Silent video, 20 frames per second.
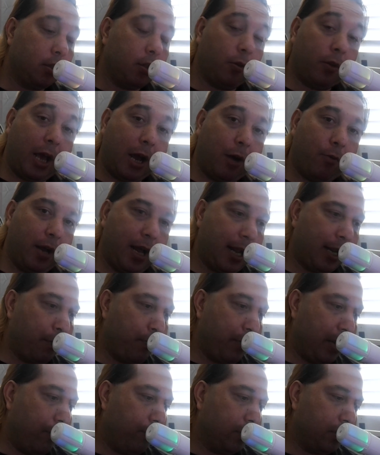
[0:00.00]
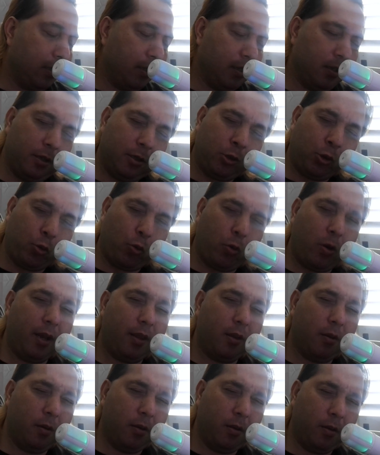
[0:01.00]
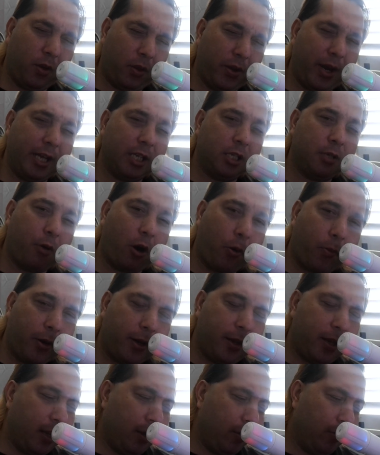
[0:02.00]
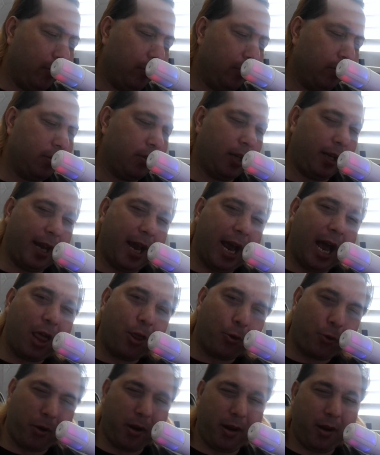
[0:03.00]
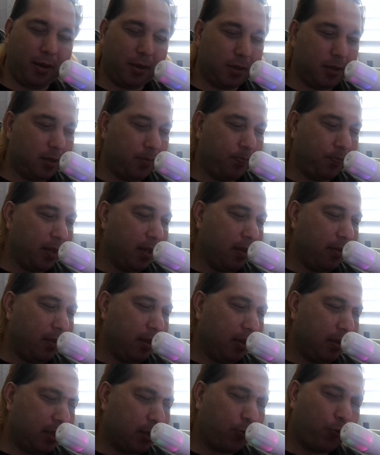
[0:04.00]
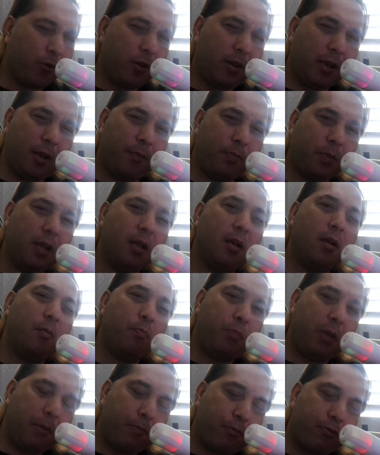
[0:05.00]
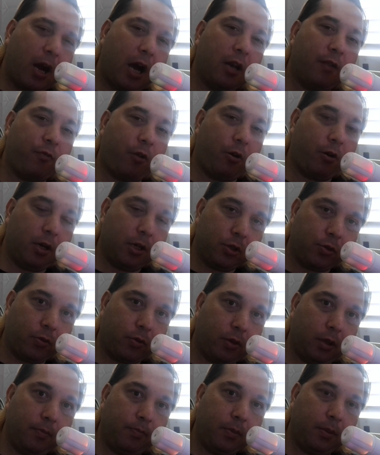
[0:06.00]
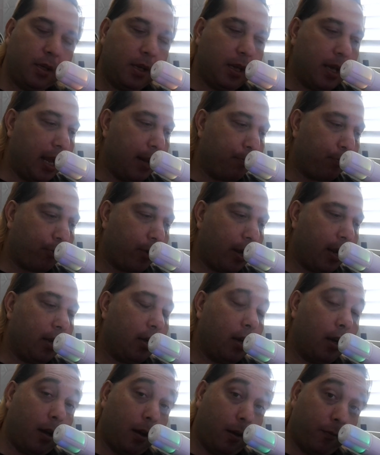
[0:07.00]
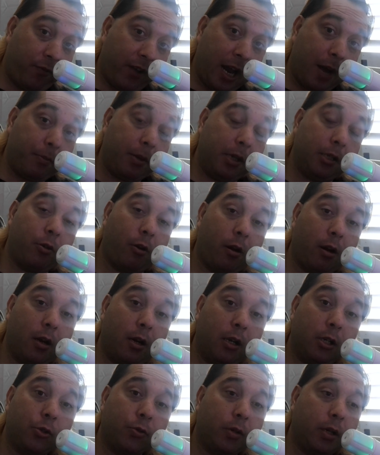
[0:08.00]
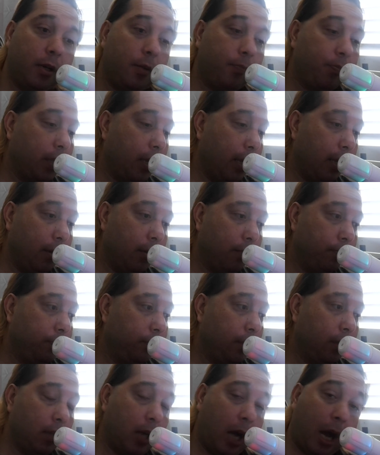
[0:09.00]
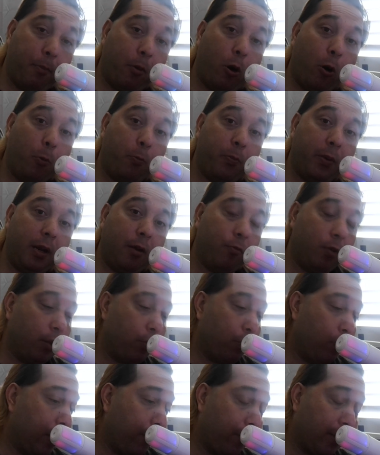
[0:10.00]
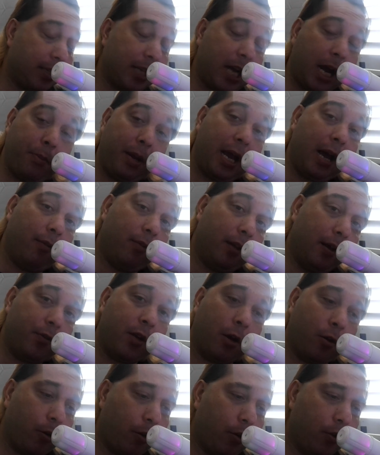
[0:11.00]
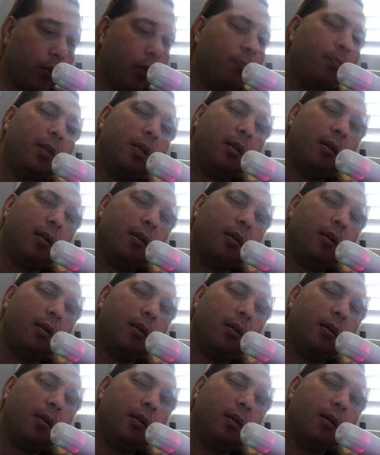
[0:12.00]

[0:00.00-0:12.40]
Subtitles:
So that way I can be able to enjoy the nice barbecues, the gatherings, just really be proud of our country and bring a family to our country. And I'm hoping with whatever time you have left on earth,